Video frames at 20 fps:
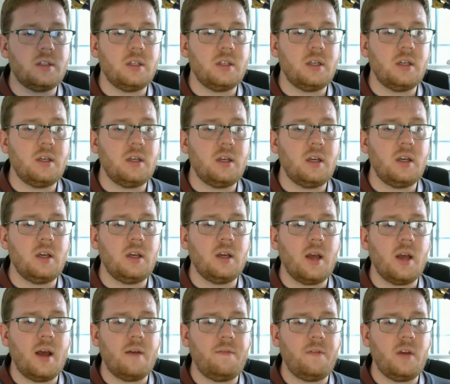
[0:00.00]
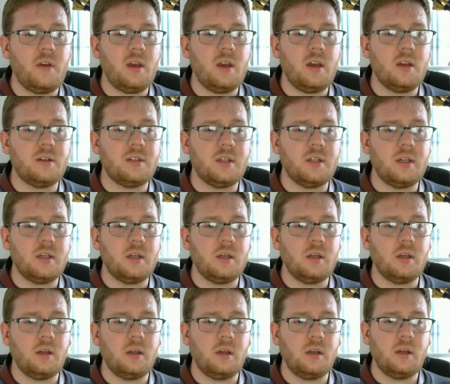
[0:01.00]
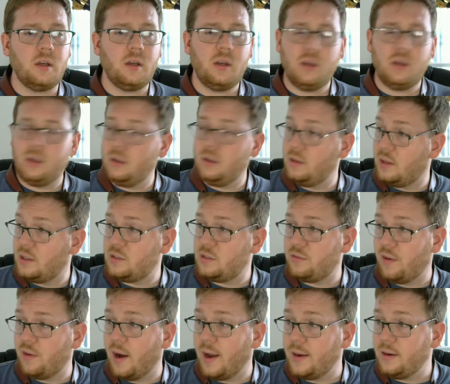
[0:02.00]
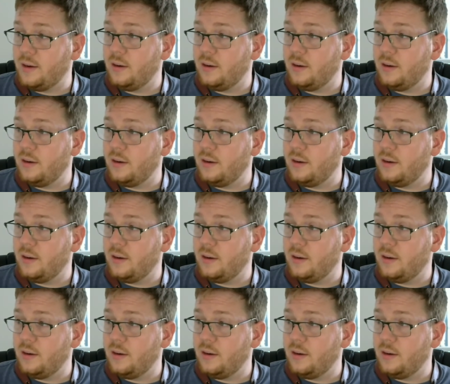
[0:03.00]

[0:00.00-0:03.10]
E, F, E, D. And that's fine,